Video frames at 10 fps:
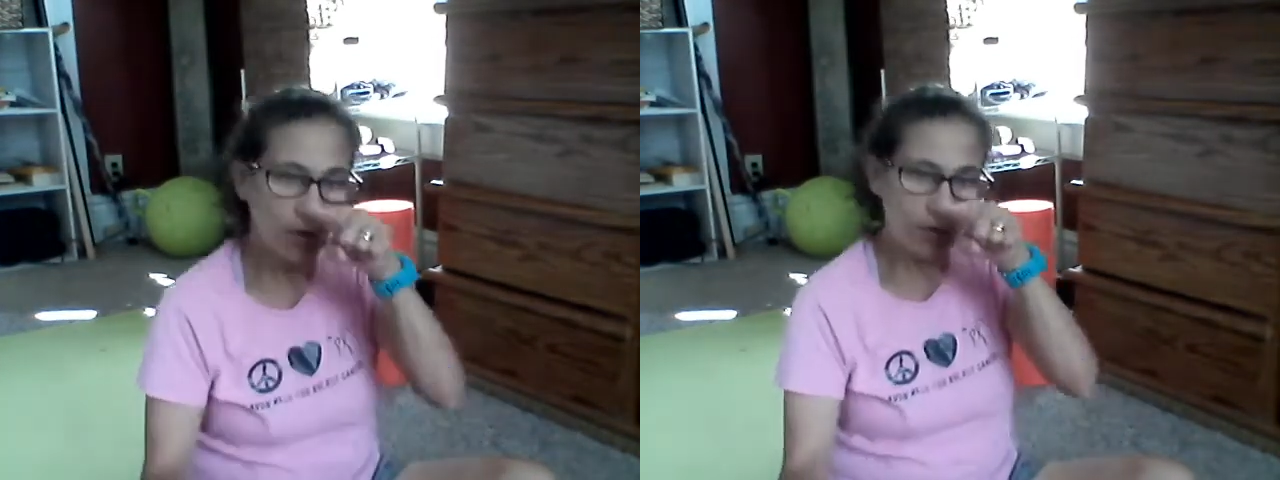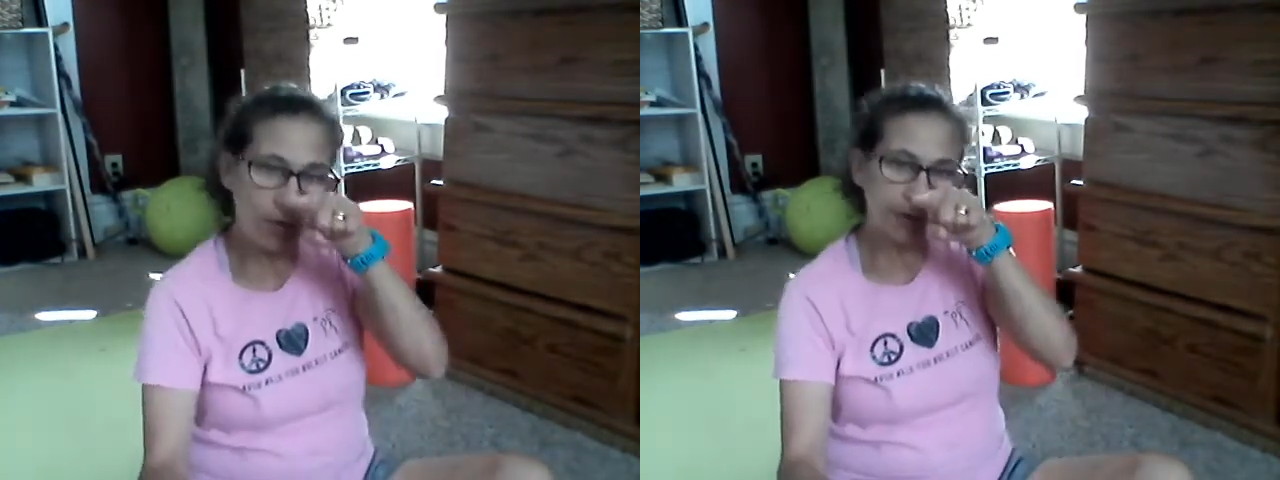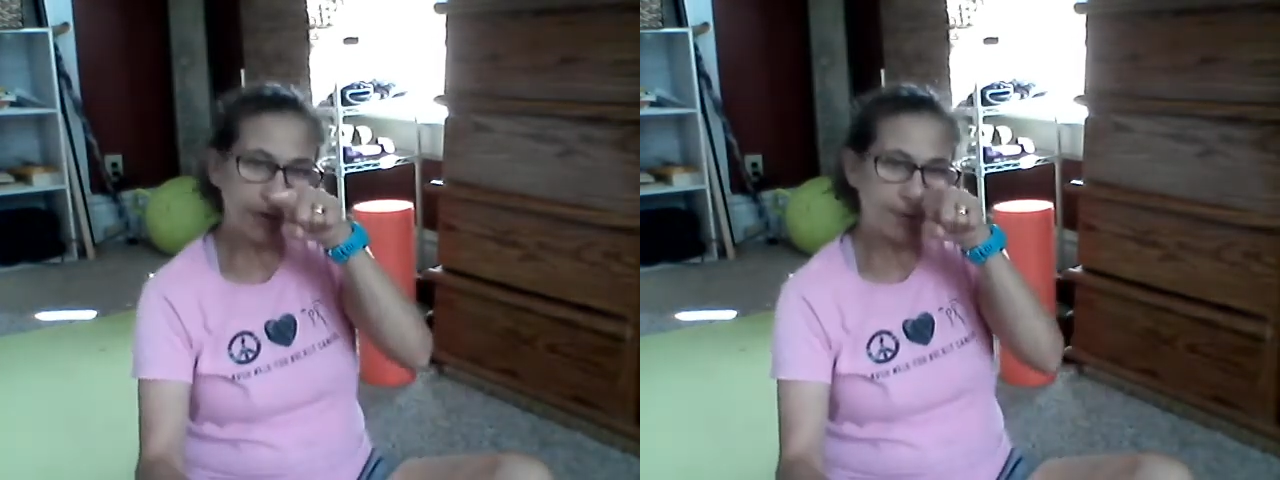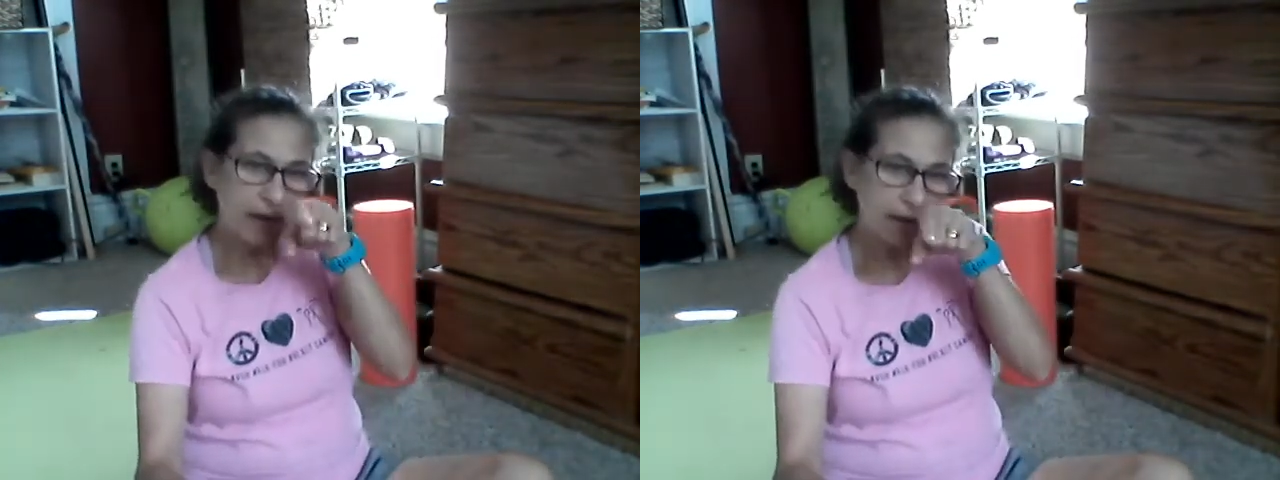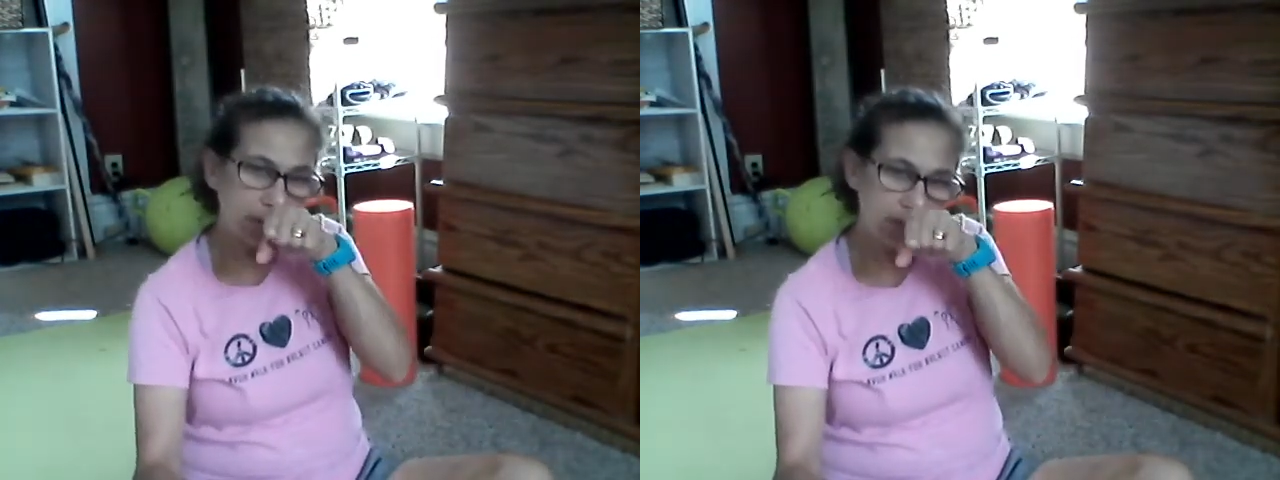or your
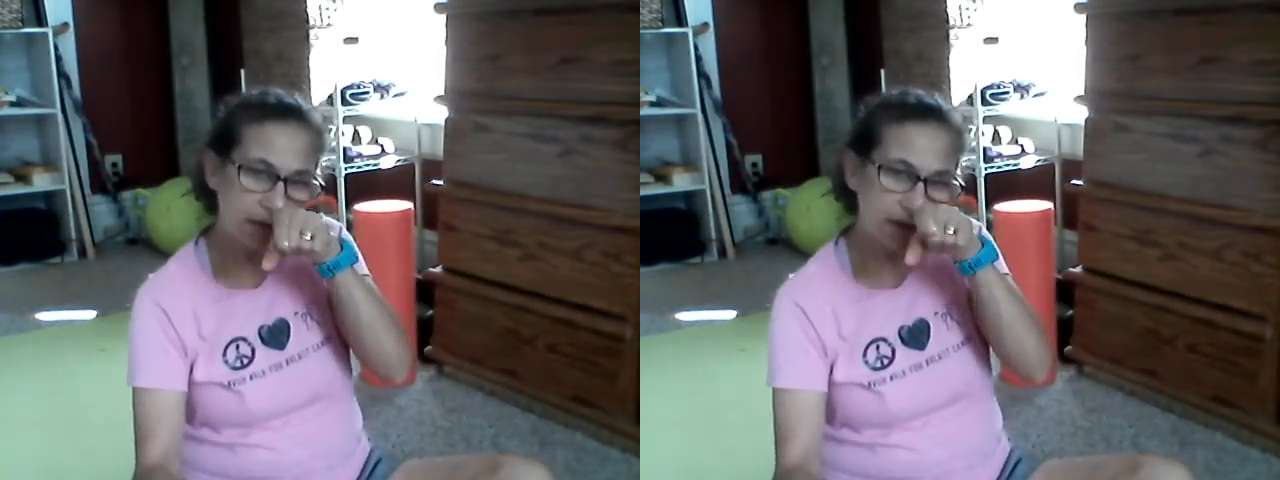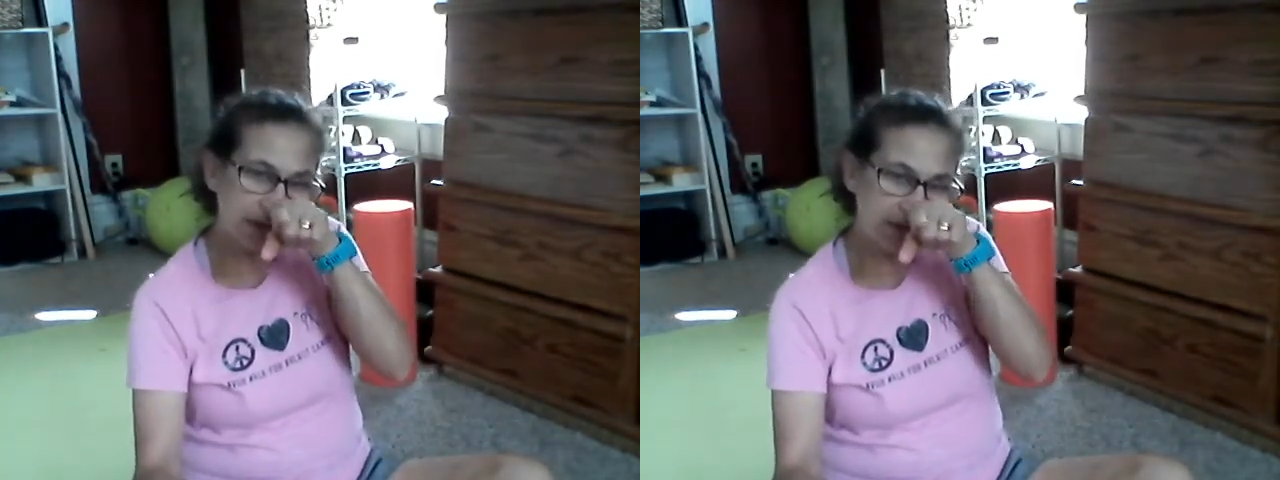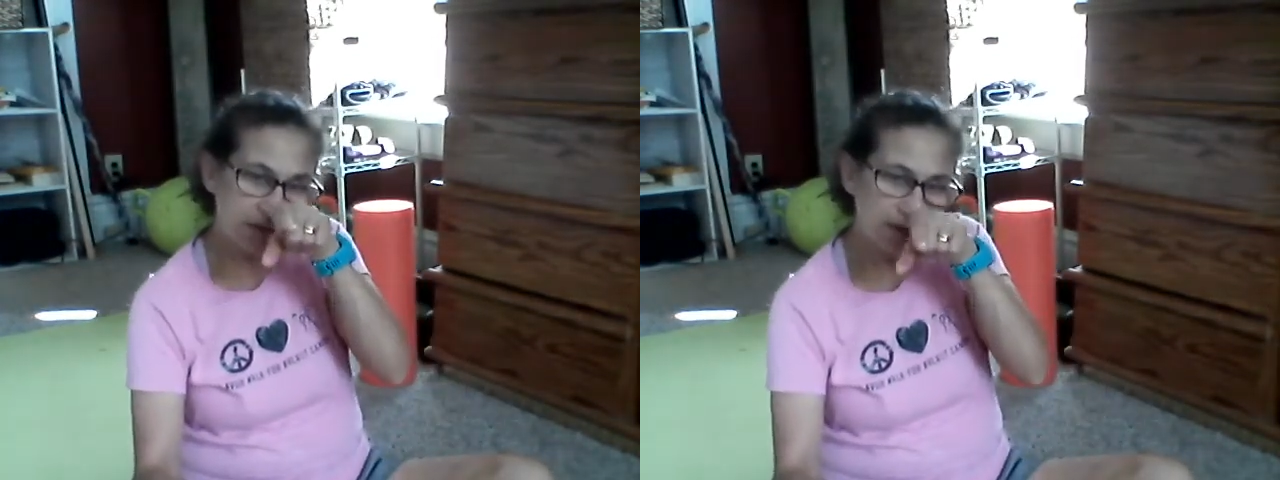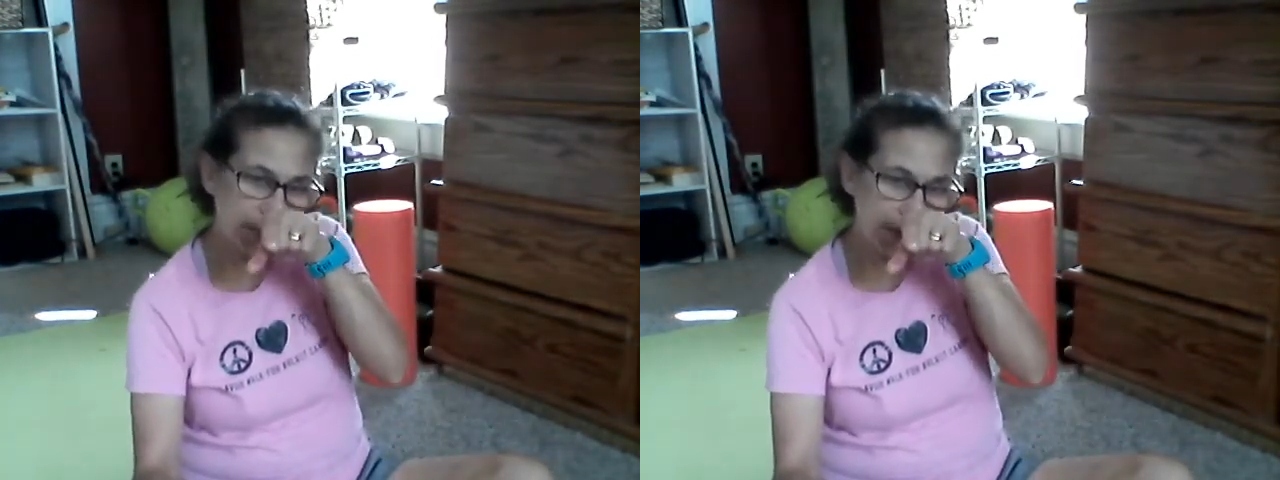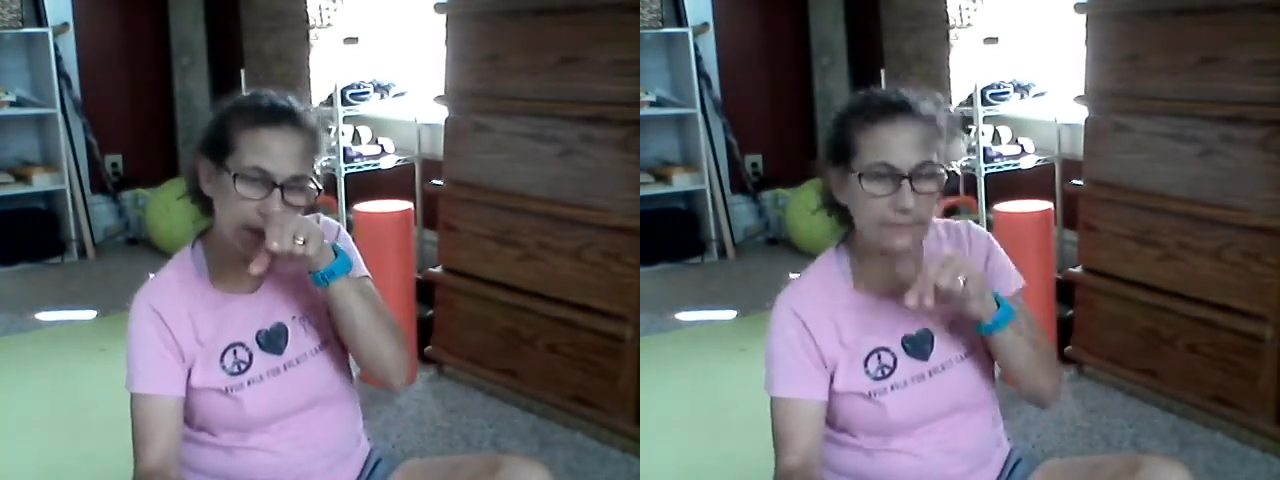back goes like this at the
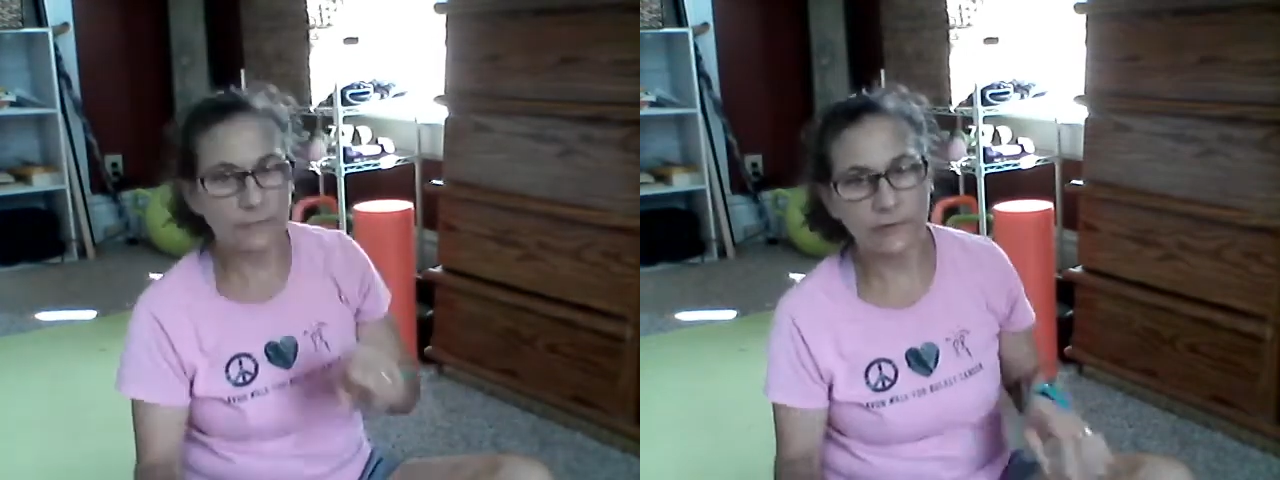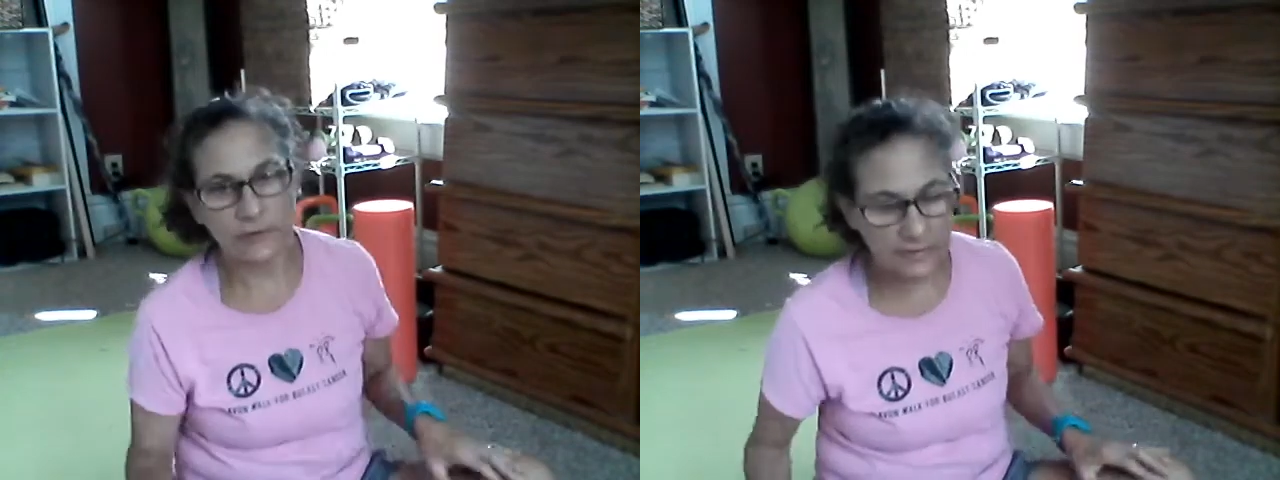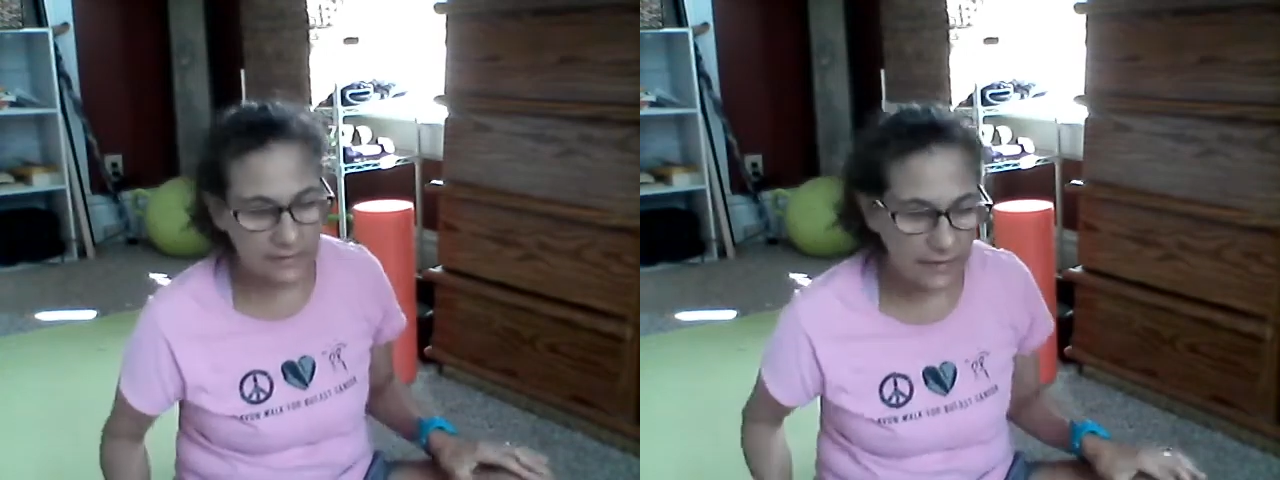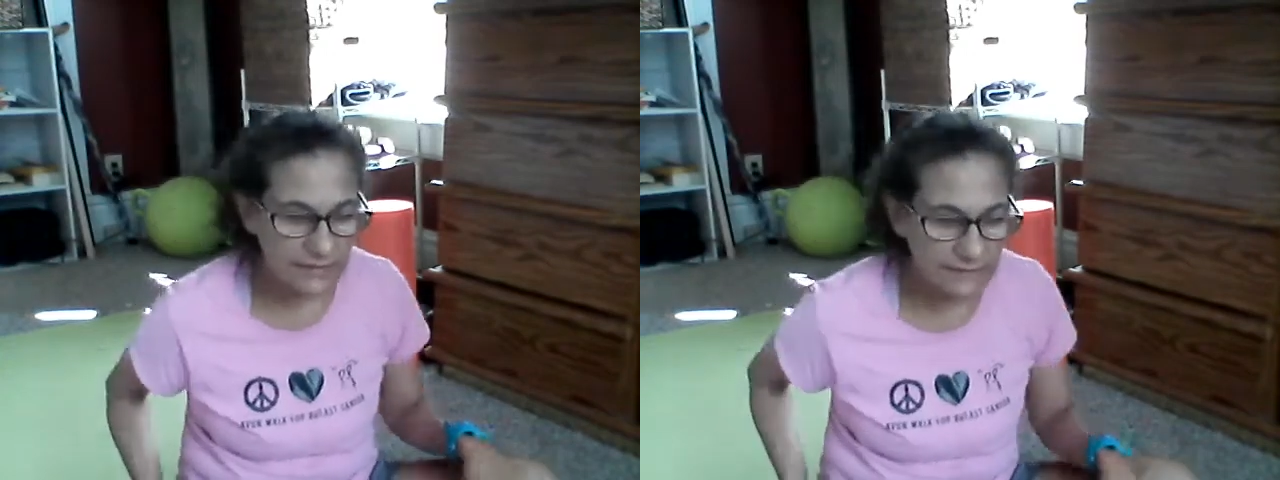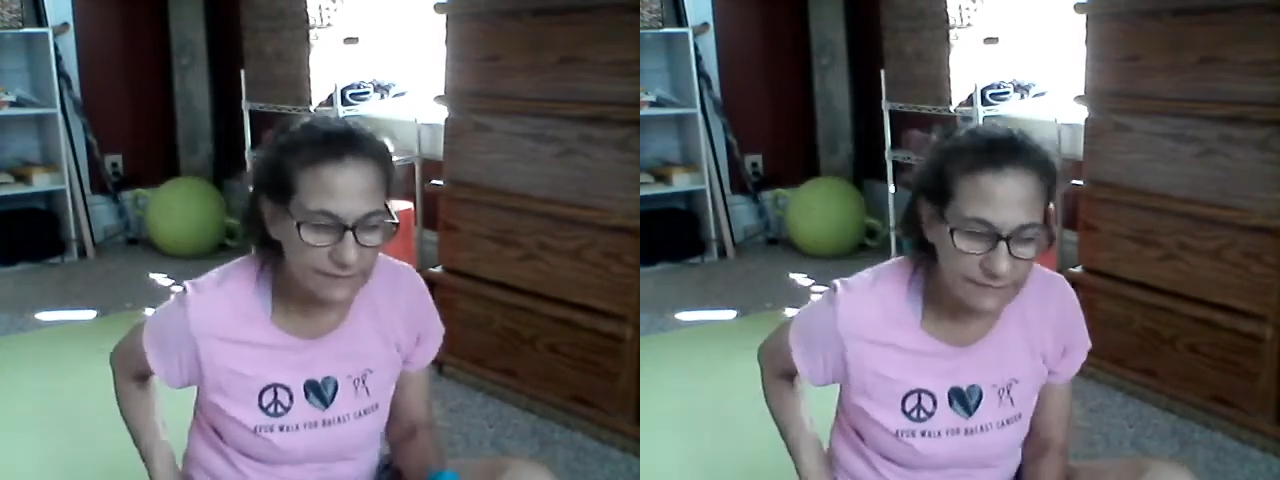bottom. All right, kind of